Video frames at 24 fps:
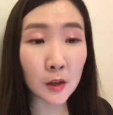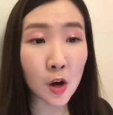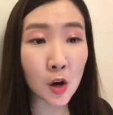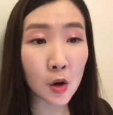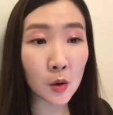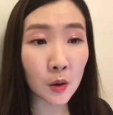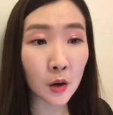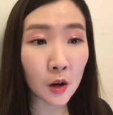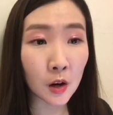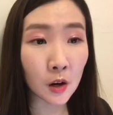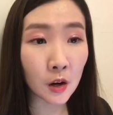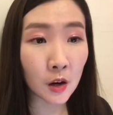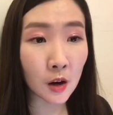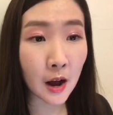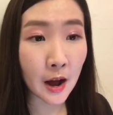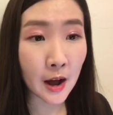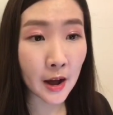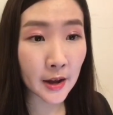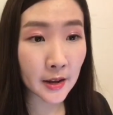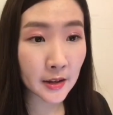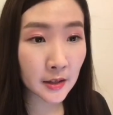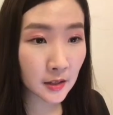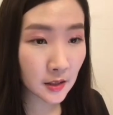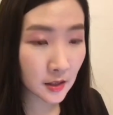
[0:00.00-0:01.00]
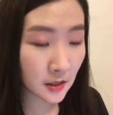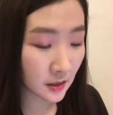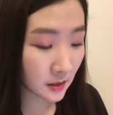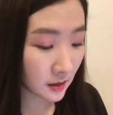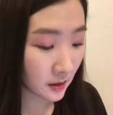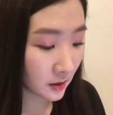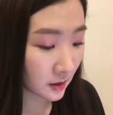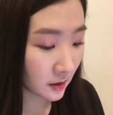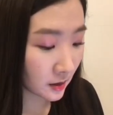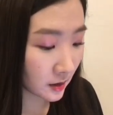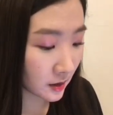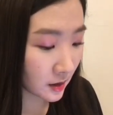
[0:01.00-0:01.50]
her eyes.
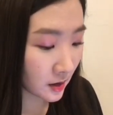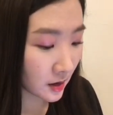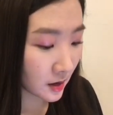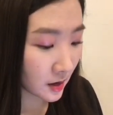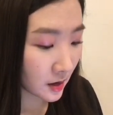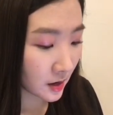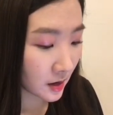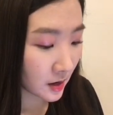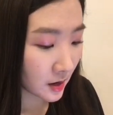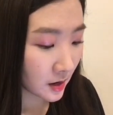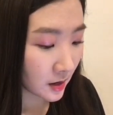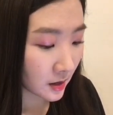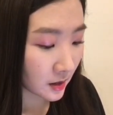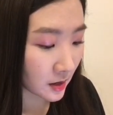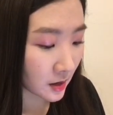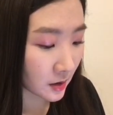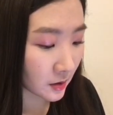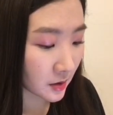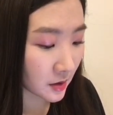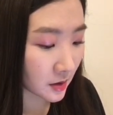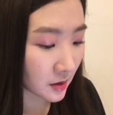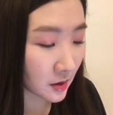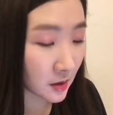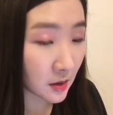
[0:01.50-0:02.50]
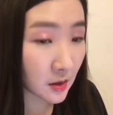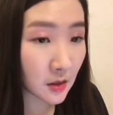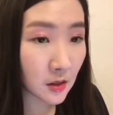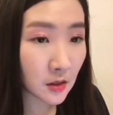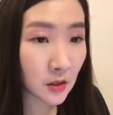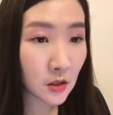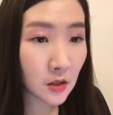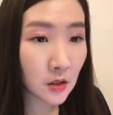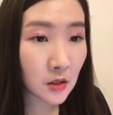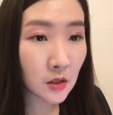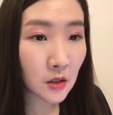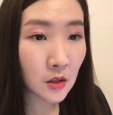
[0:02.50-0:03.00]
Now in
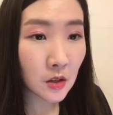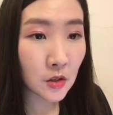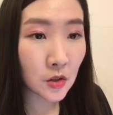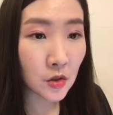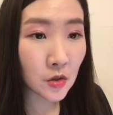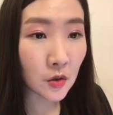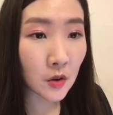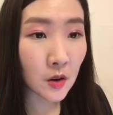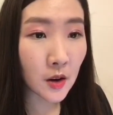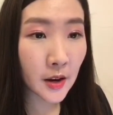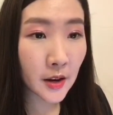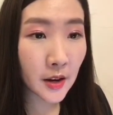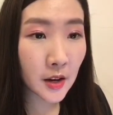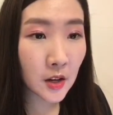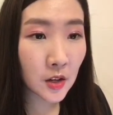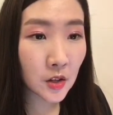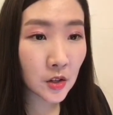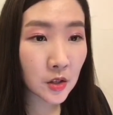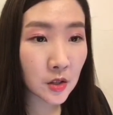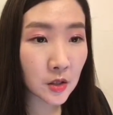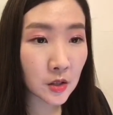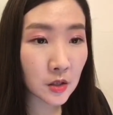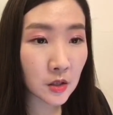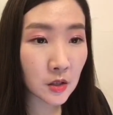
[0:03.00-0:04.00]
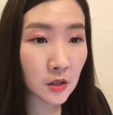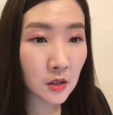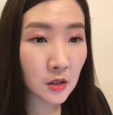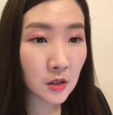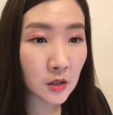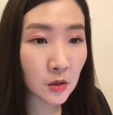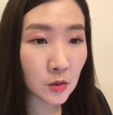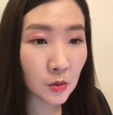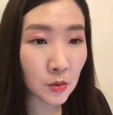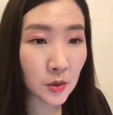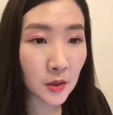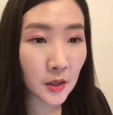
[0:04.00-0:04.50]
this drawing, she's
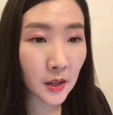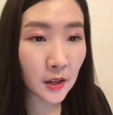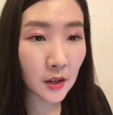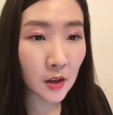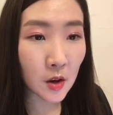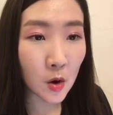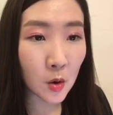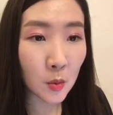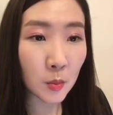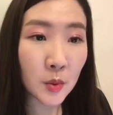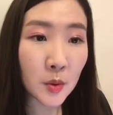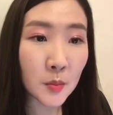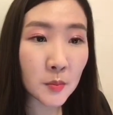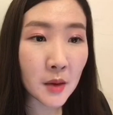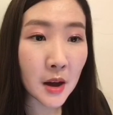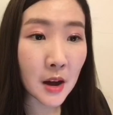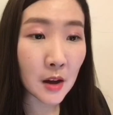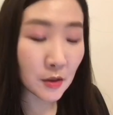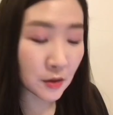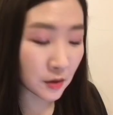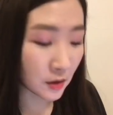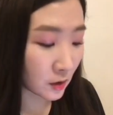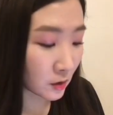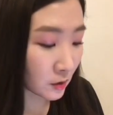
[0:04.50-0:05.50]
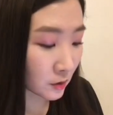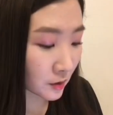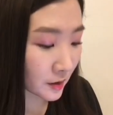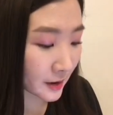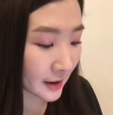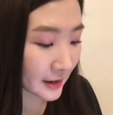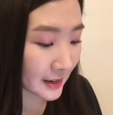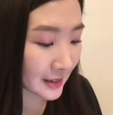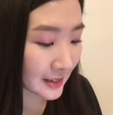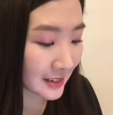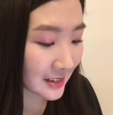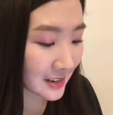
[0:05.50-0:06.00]
doing like an open mouth
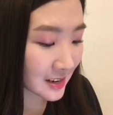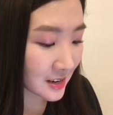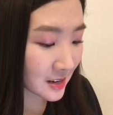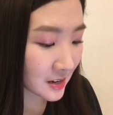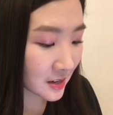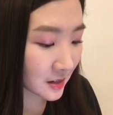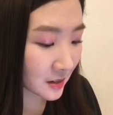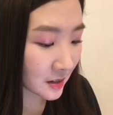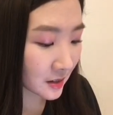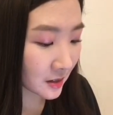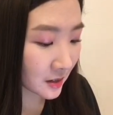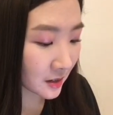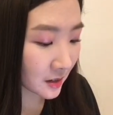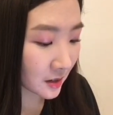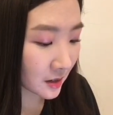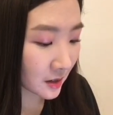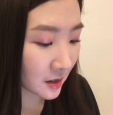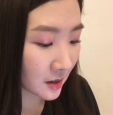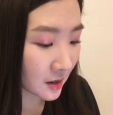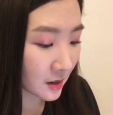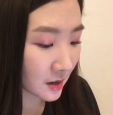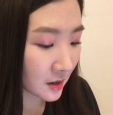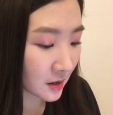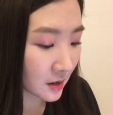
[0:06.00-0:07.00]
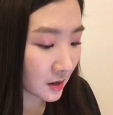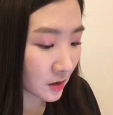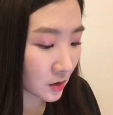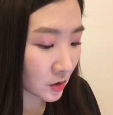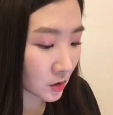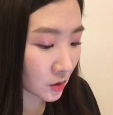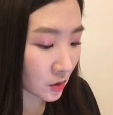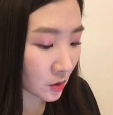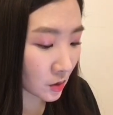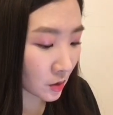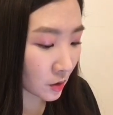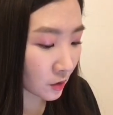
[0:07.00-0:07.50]
grin.
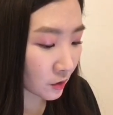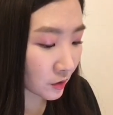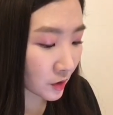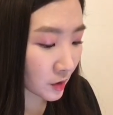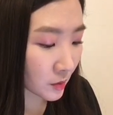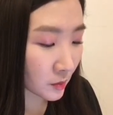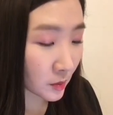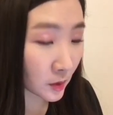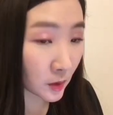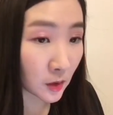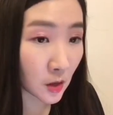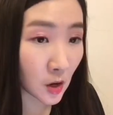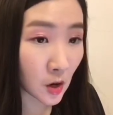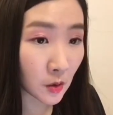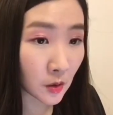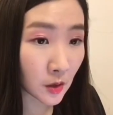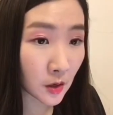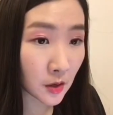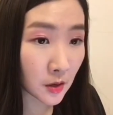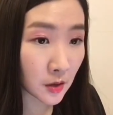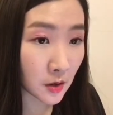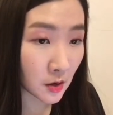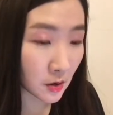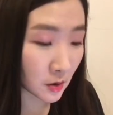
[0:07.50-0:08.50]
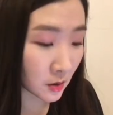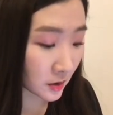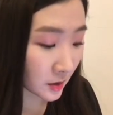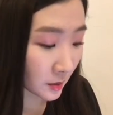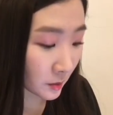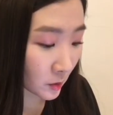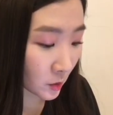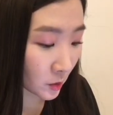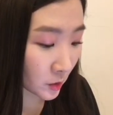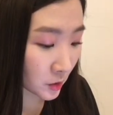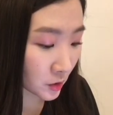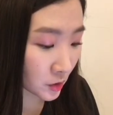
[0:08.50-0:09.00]
So from below her nose, I'm
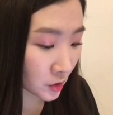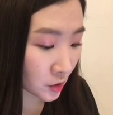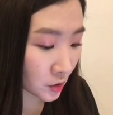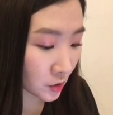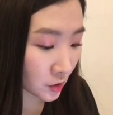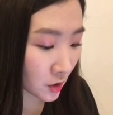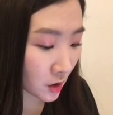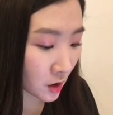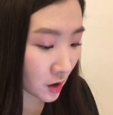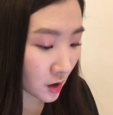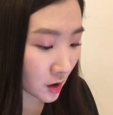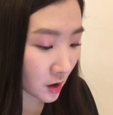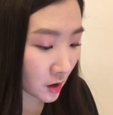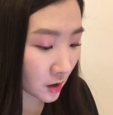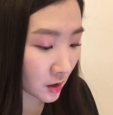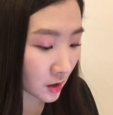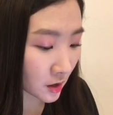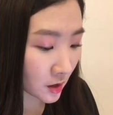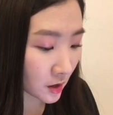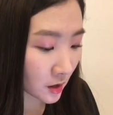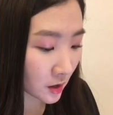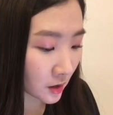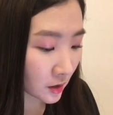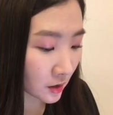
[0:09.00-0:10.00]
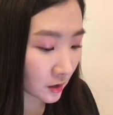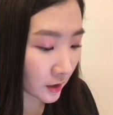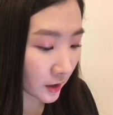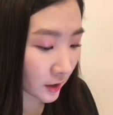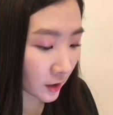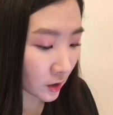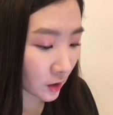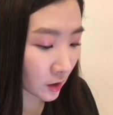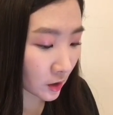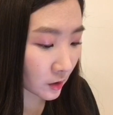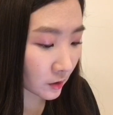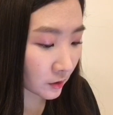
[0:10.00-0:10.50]
going to draw like
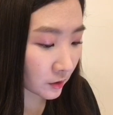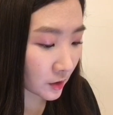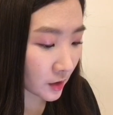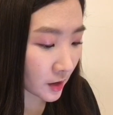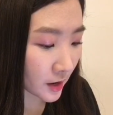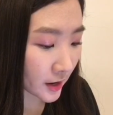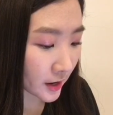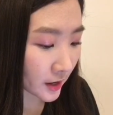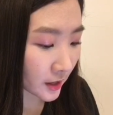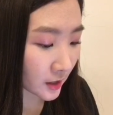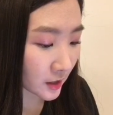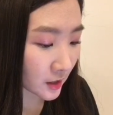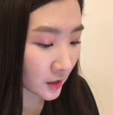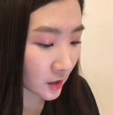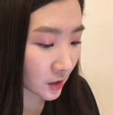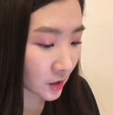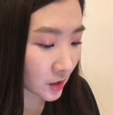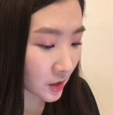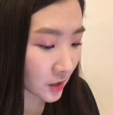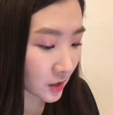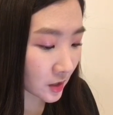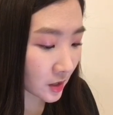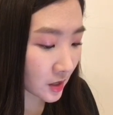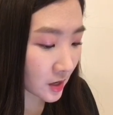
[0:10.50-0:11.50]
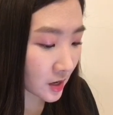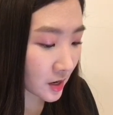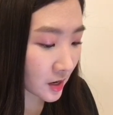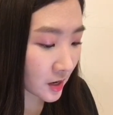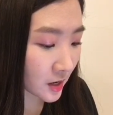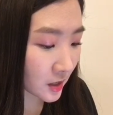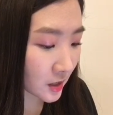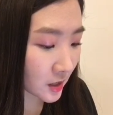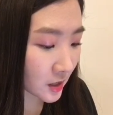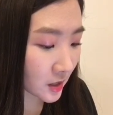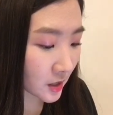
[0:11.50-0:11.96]
curved lines such as this.